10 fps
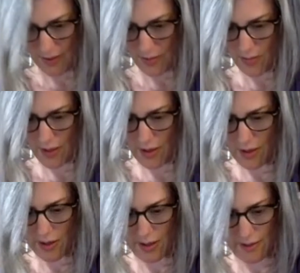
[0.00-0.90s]
what they
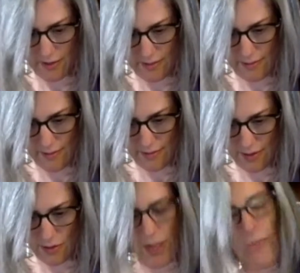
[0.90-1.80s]
call it,
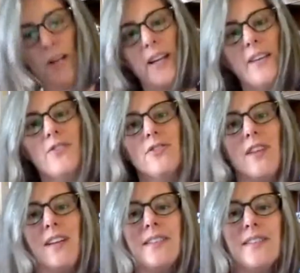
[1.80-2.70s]
trademark
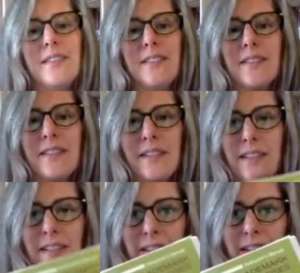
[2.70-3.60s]
exercises
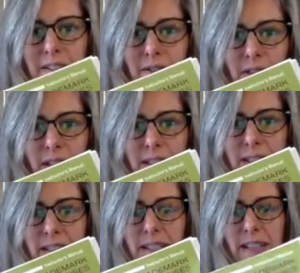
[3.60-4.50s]
that you get
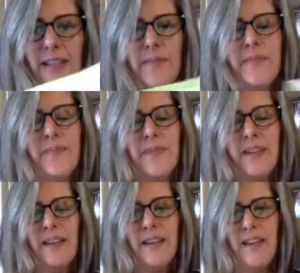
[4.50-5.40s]
to study
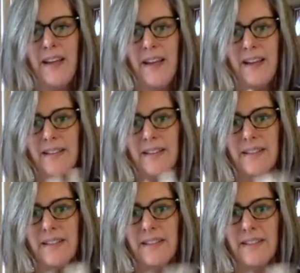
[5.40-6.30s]
and
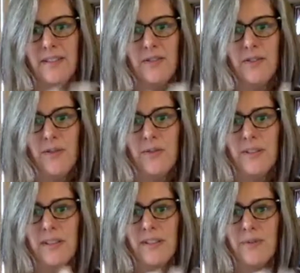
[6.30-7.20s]

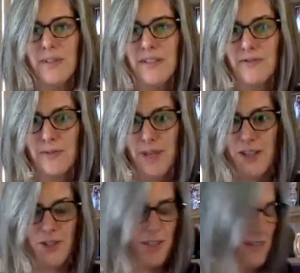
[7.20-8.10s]
loaded with
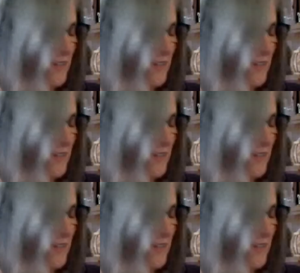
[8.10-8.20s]
information.